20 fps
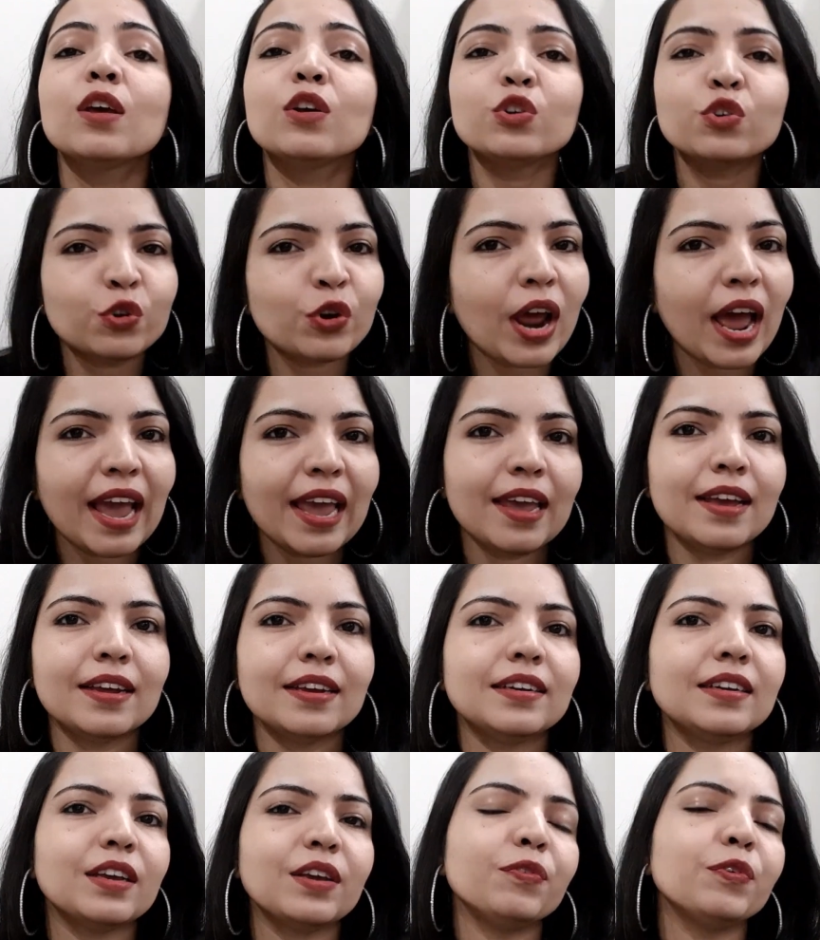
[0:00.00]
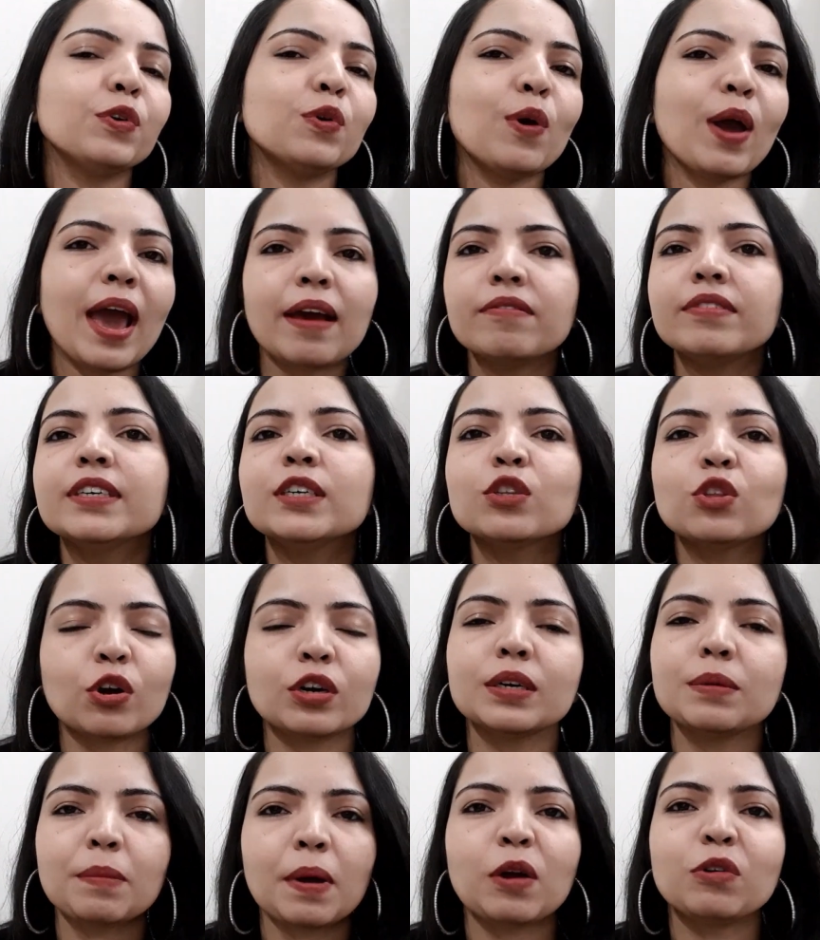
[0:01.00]
Try it if you haven't
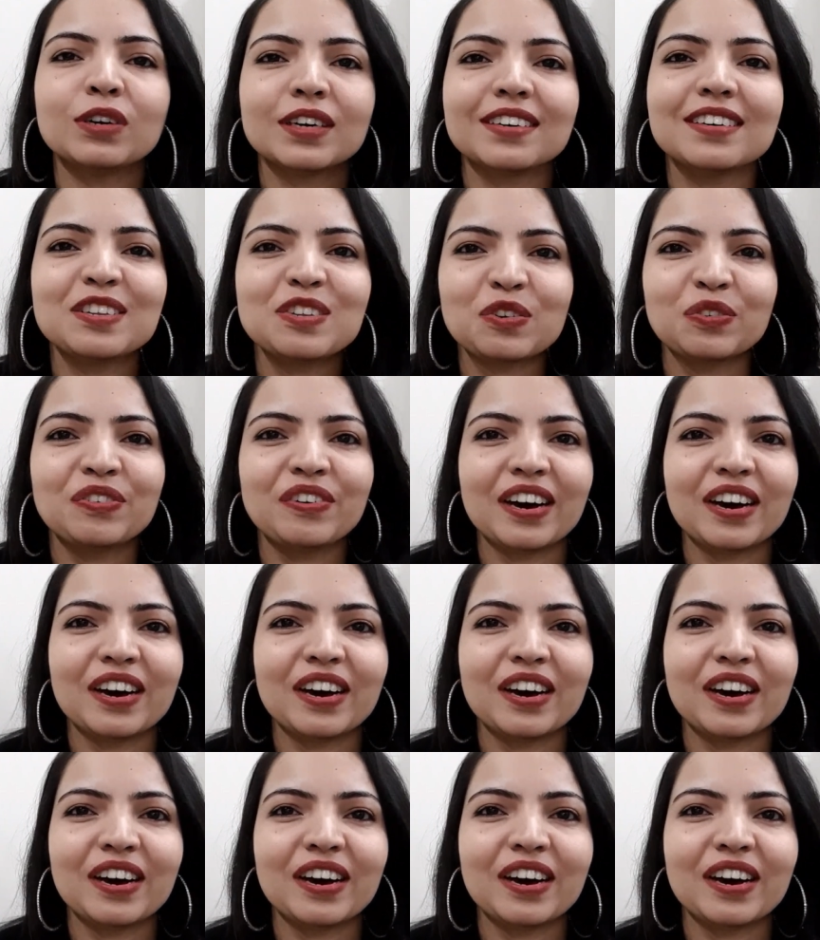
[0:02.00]
thought about it so